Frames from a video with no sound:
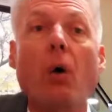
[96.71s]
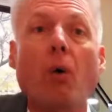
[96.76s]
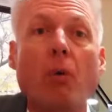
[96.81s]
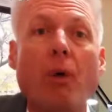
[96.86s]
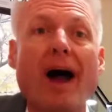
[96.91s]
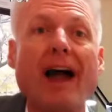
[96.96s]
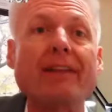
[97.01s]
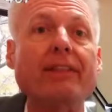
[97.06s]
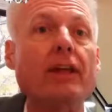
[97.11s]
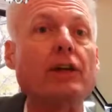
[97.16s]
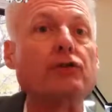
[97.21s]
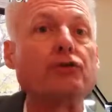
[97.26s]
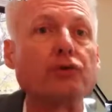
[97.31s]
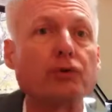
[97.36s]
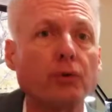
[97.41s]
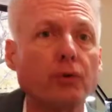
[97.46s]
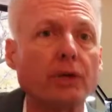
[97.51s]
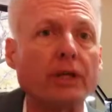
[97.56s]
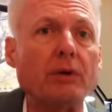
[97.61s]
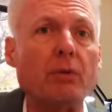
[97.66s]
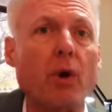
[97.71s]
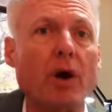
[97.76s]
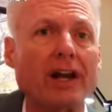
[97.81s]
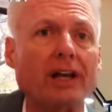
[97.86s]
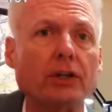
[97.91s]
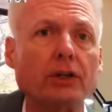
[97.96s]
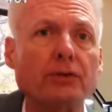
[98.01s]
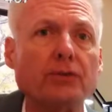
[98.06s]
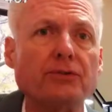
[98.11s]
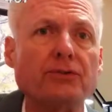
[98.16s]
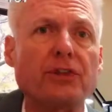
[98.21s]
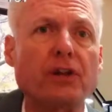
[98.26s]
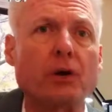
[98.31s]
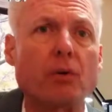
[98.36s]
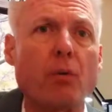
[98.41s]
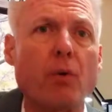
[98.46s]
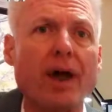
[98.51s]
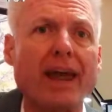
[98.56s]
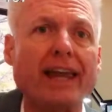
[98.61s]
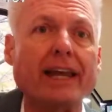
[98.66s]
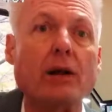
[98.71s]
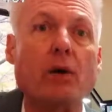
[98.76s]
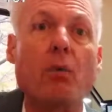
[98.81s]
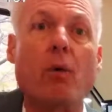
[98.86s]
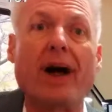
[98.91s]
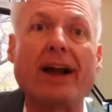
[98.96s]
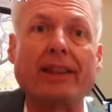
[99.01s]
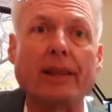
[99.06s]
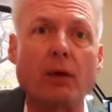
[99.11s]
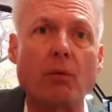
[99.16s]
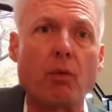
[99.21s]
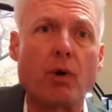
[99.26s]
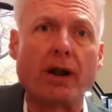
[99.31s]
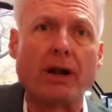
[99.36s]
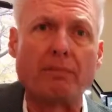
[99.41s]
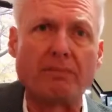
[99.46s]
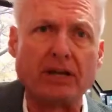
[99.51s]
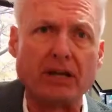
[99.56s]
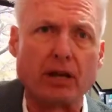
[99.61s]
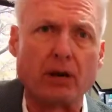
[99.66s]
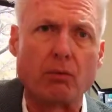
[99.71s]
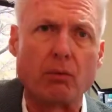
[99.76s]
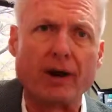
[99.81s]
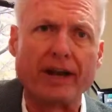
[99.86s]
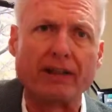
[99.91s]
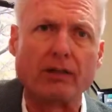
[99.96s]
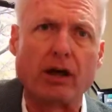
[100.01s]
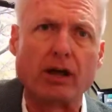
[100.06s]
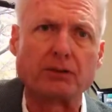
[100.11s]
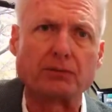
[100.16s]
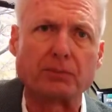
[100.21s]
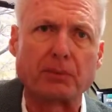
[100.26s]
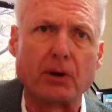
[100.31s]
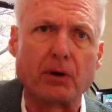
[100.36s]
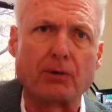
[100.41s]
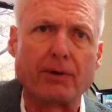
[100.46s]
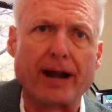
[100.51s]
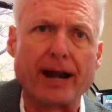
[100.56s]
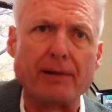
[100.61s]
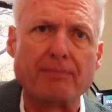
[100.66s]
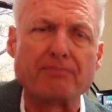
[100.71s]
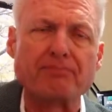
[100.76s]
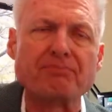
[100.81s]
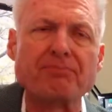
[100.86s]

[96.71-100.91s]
why they truly want to lose their weight and why they want to be on a weight loss program.